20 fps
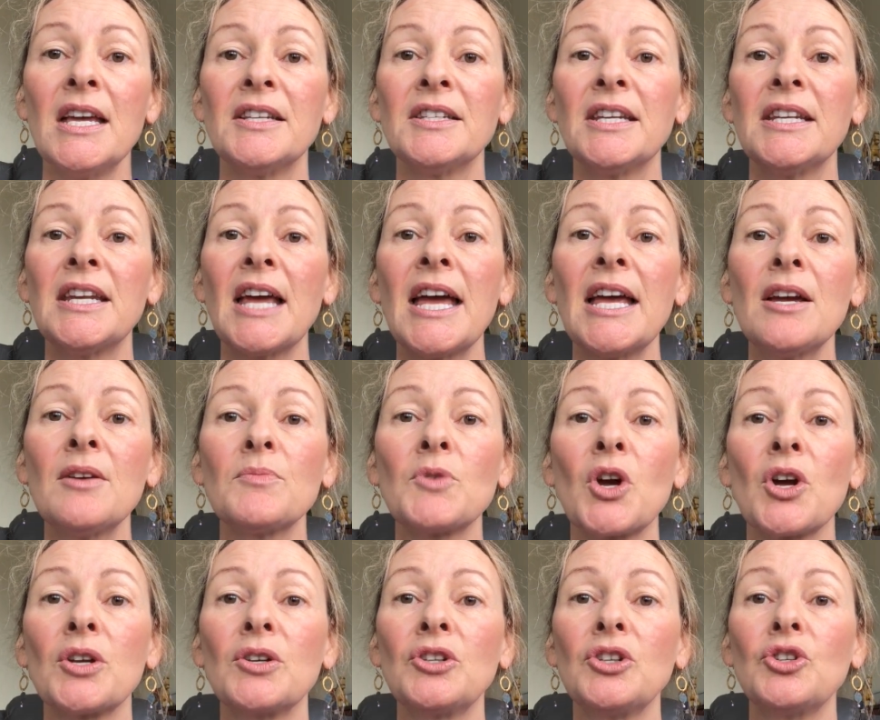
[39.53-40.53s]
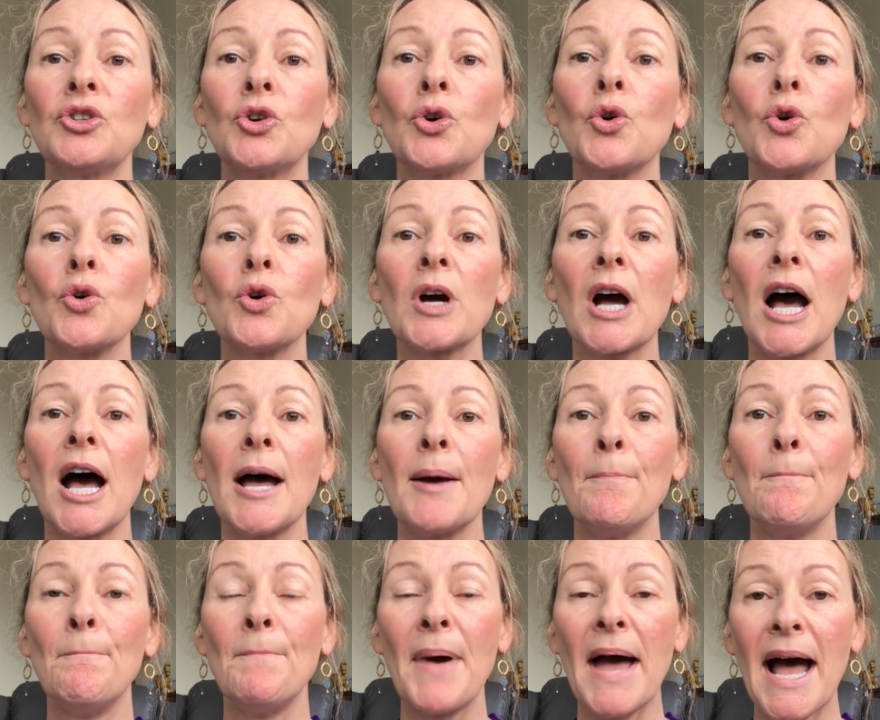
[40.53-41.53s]
Today I'm going to talk
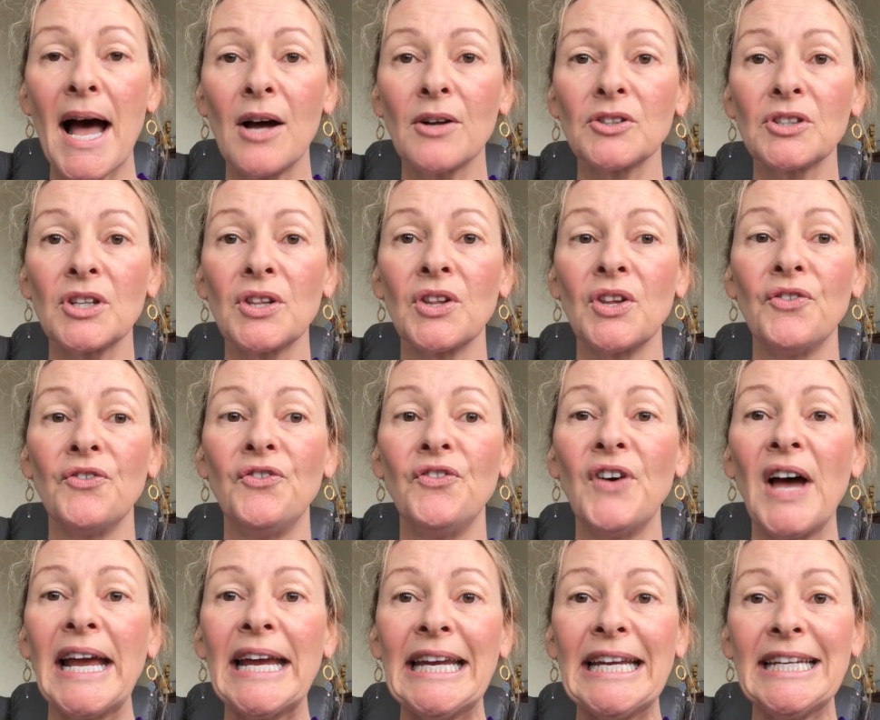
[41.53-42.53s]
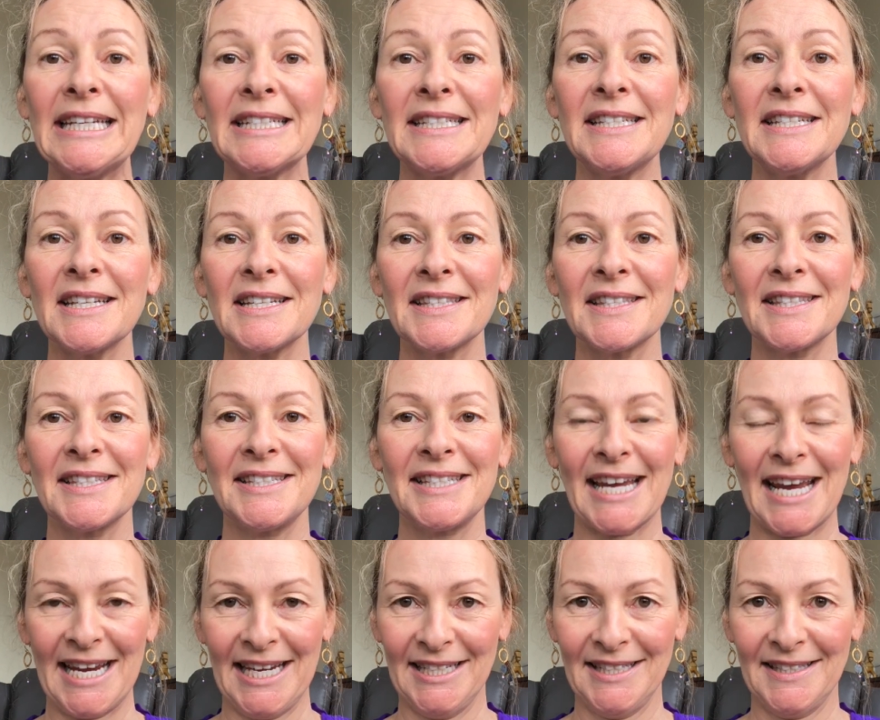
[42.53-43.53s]
about the vaded
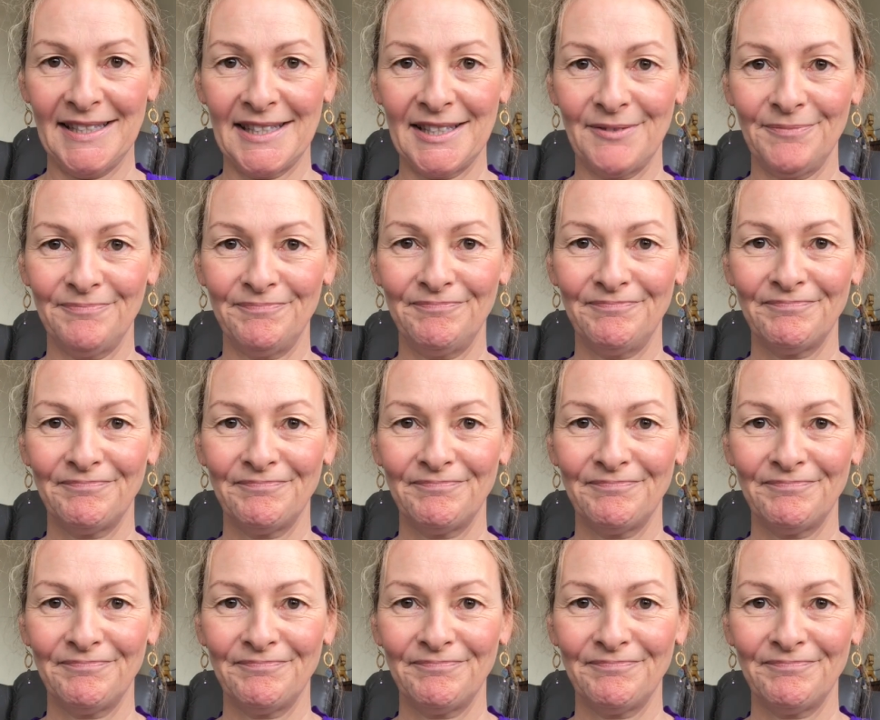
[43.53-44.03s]
states.